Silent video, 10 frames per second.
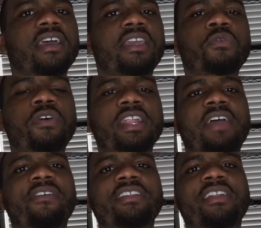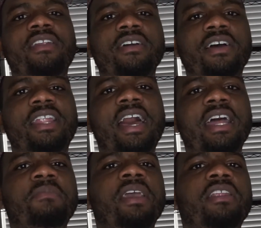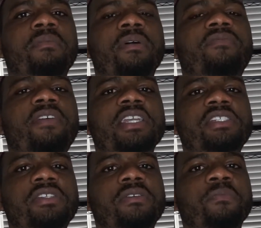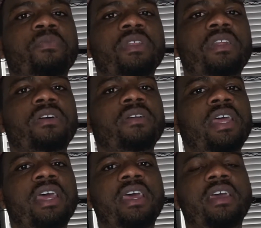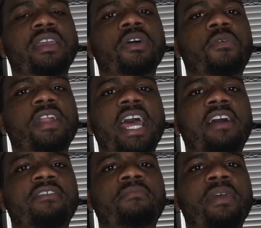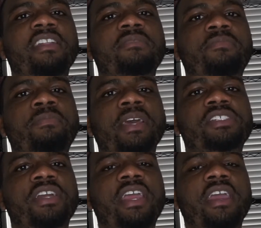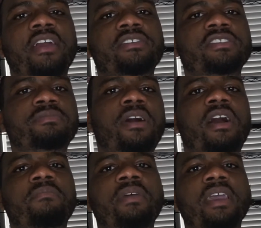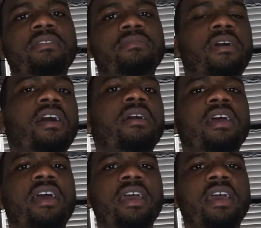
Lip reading: You want everything to look aligned, make it look professional. You don't want to have a big picture here and a small, big, small.